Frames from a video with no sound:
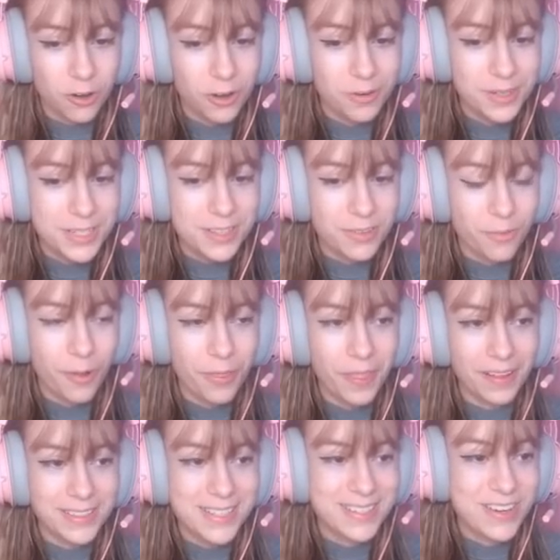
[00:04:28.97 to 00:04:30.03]
is the one
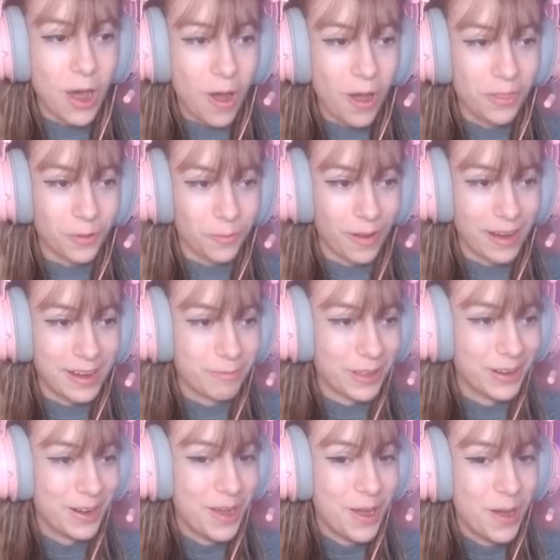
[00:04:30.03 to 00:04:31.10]
that's not the
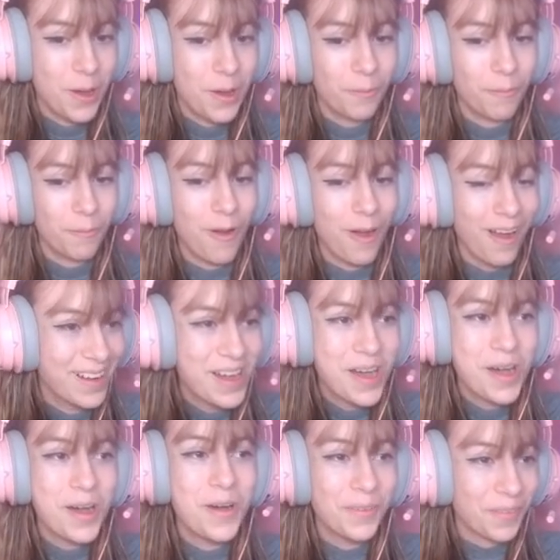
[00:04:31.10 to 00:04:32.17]
raven.
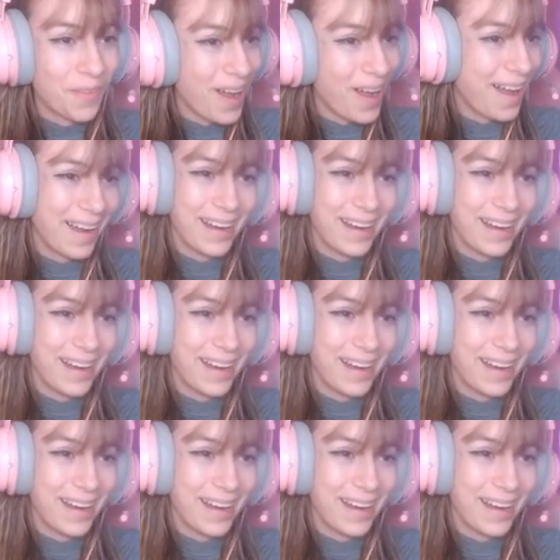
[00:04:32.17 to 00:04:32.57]
Why?